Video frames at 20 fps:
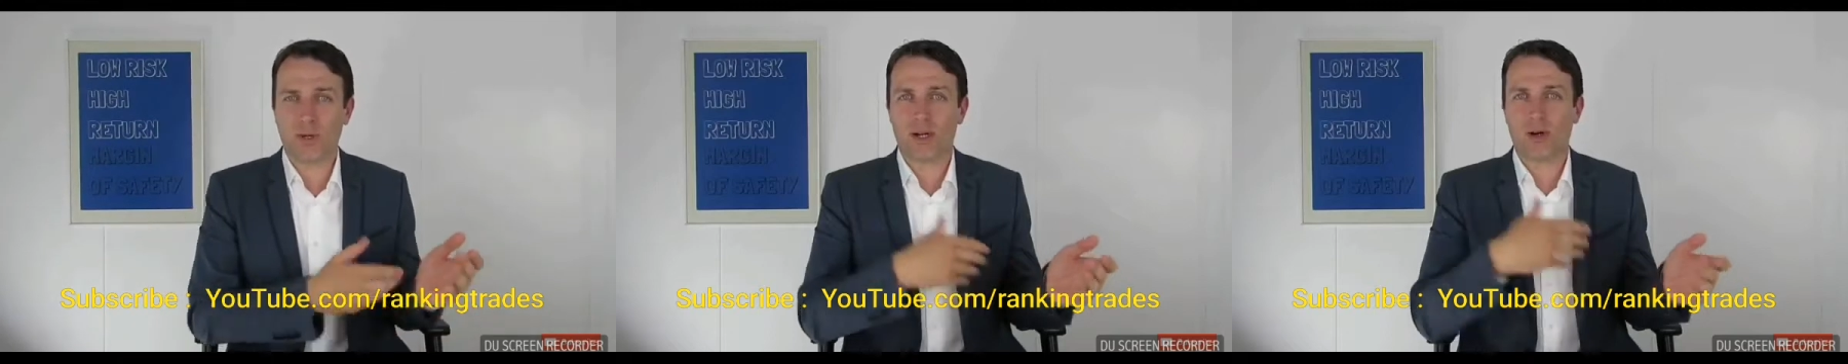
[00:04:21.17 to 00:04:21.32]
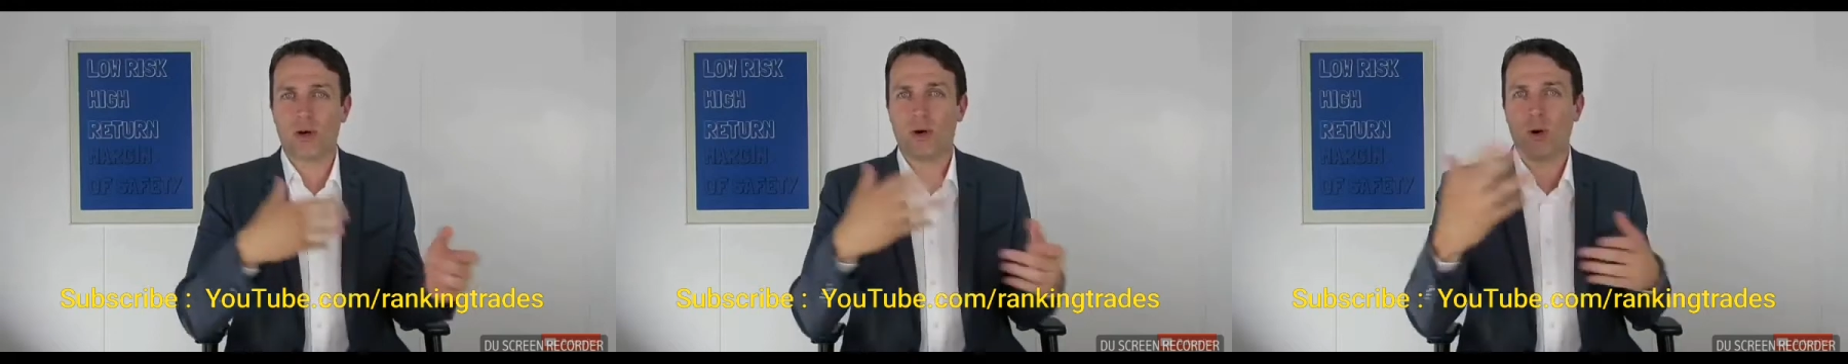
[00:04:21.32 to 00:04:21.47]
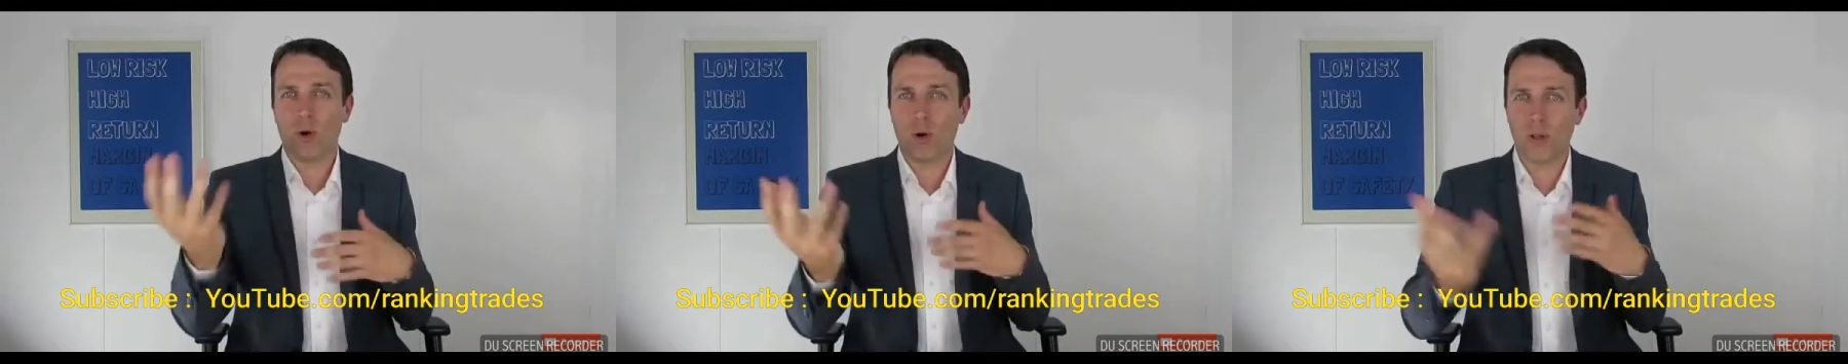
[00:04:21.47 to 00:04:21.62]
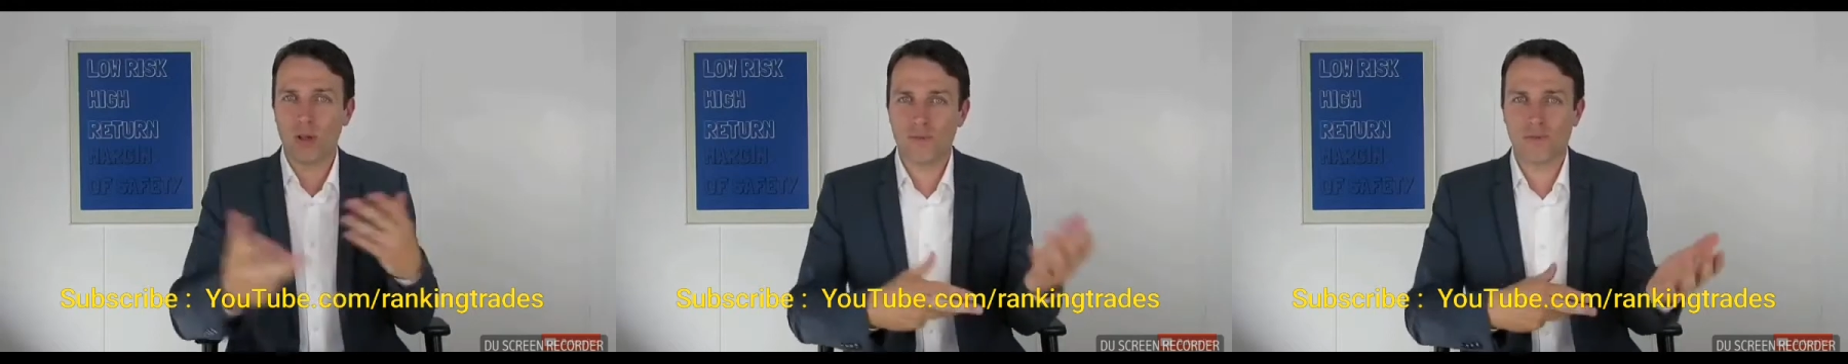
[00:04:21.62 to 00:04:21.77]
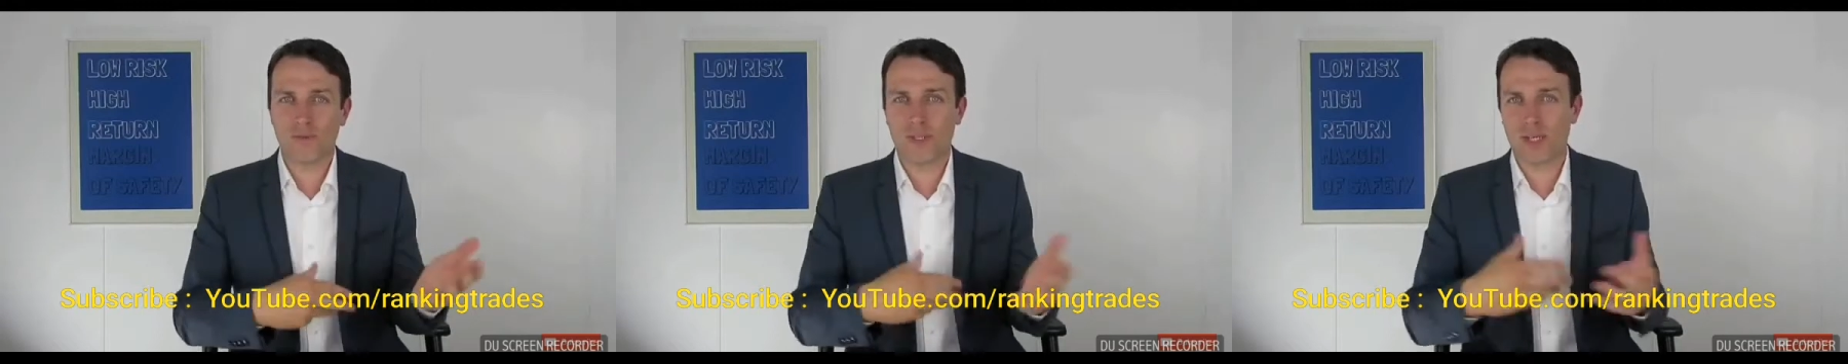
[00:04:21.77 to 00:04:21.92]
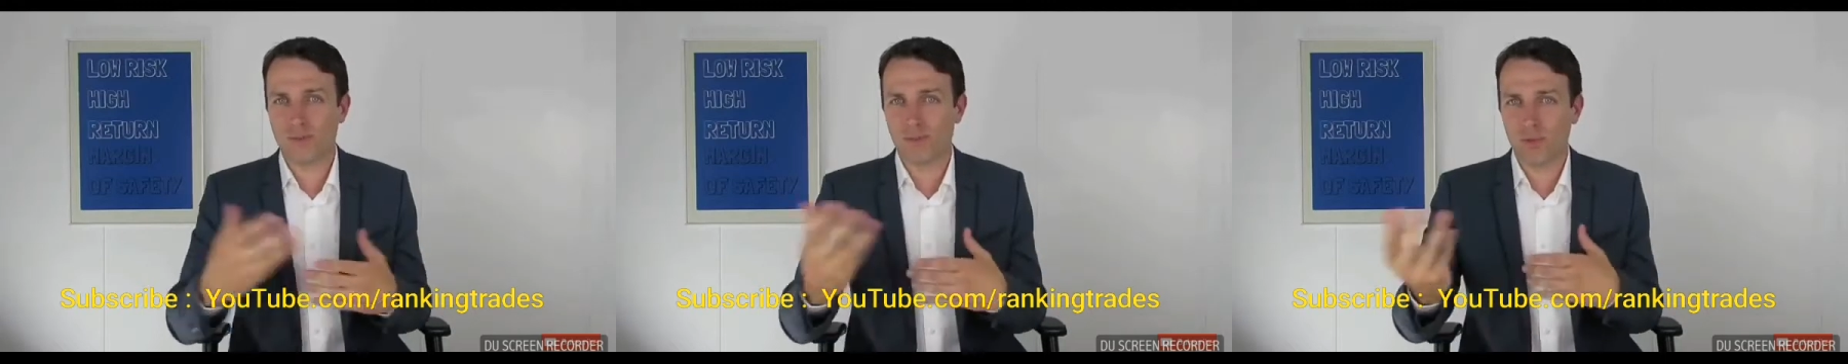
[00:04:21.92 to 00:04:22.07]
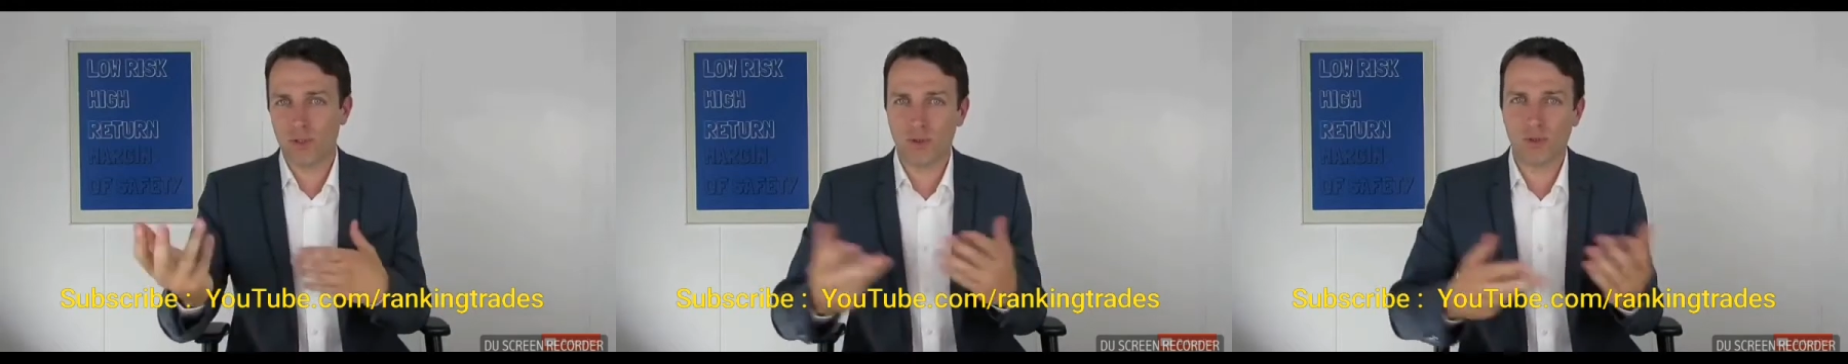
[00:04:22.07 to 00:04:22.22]
where all of
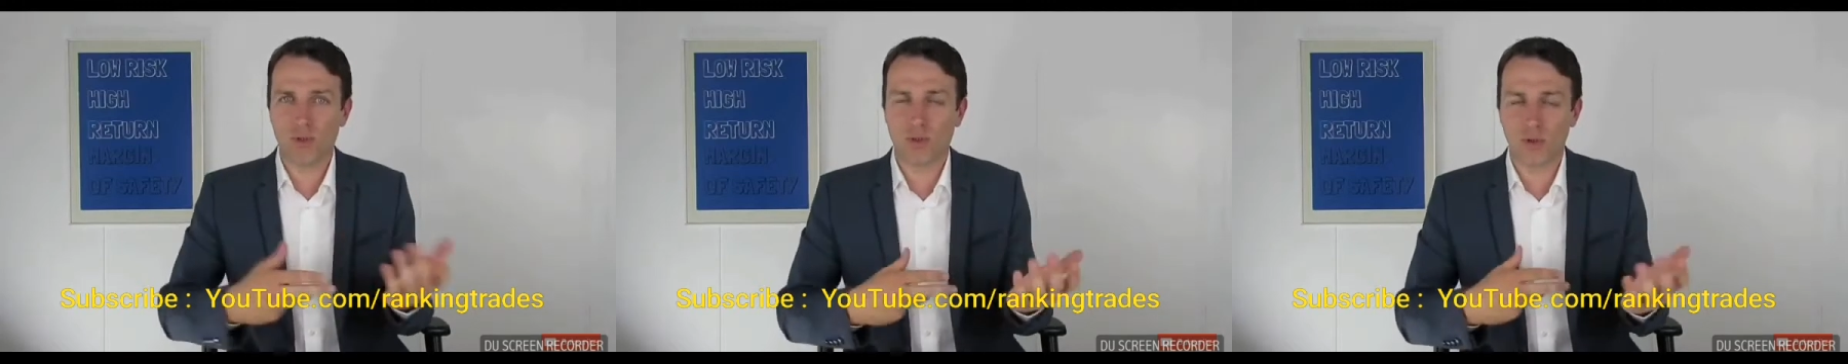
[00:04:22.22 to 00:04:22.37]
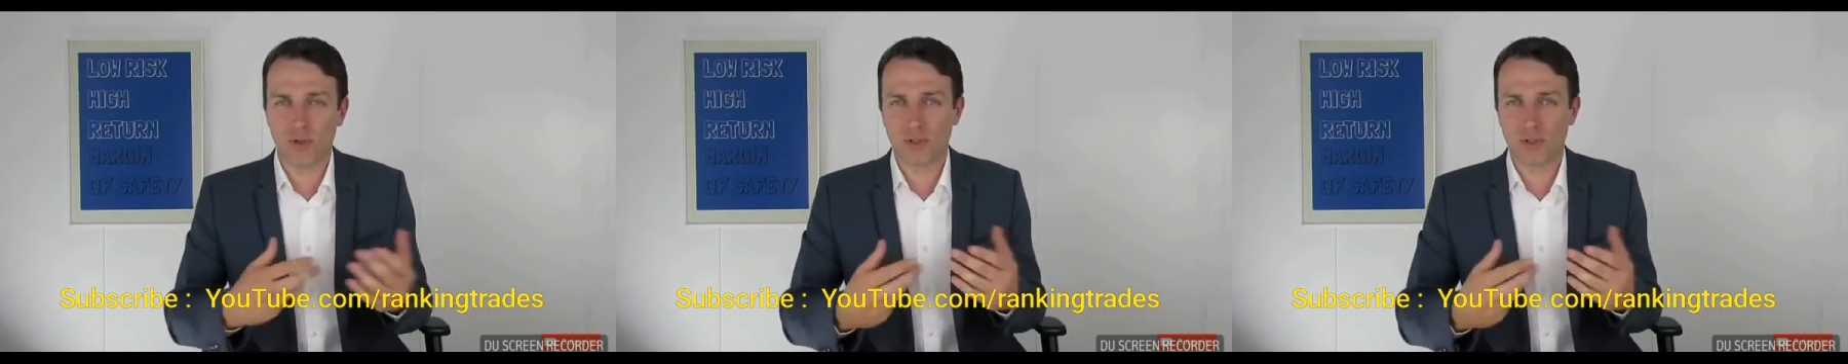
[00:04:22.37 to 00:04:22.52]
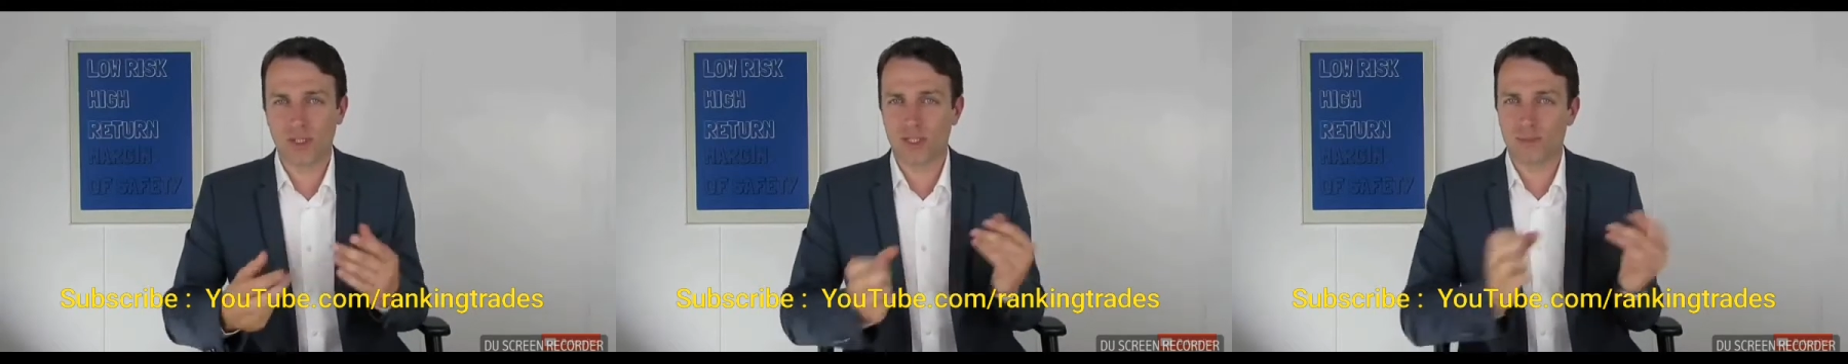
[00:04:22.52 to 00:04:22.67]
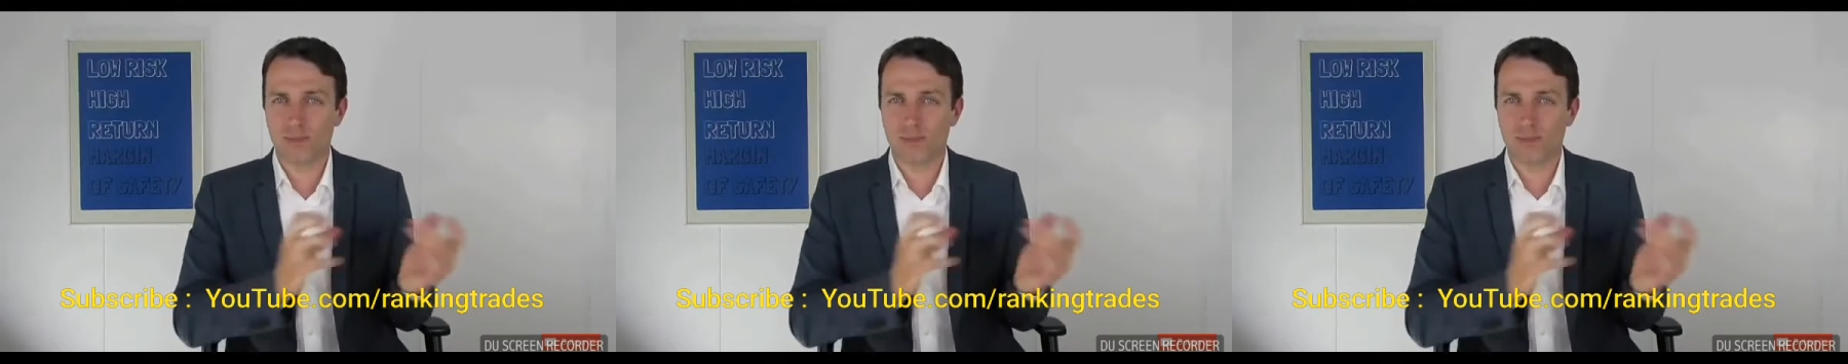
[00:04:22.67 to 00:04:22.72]
them do good,